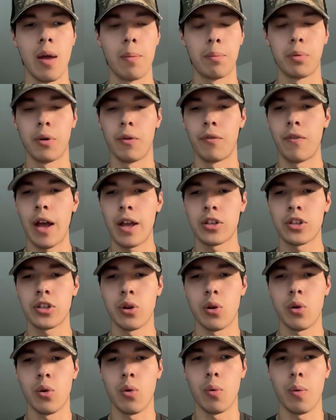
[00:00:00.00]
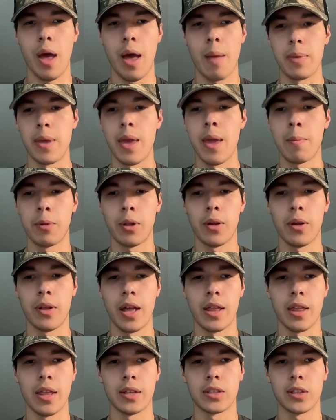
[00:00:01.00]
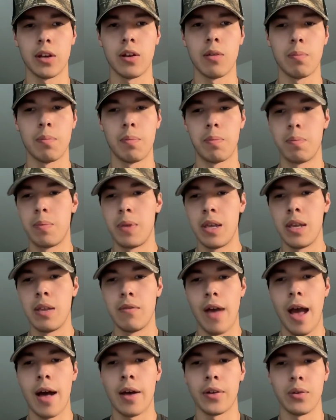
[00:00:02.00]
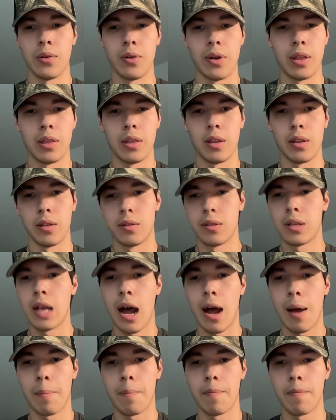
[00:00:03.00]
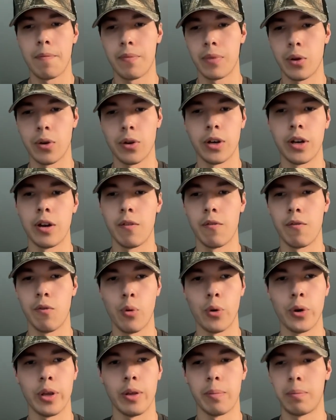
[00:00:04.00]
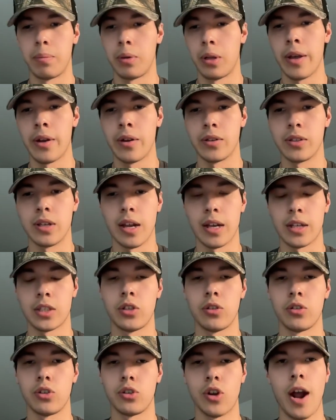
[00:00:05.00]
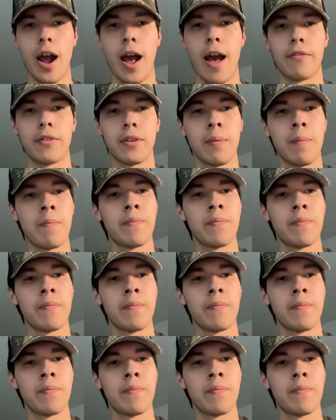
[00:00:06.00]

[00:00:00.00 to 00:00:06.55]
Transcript: professional NBA player that's going to be valued in the top 30 to 40 players in next year's draft.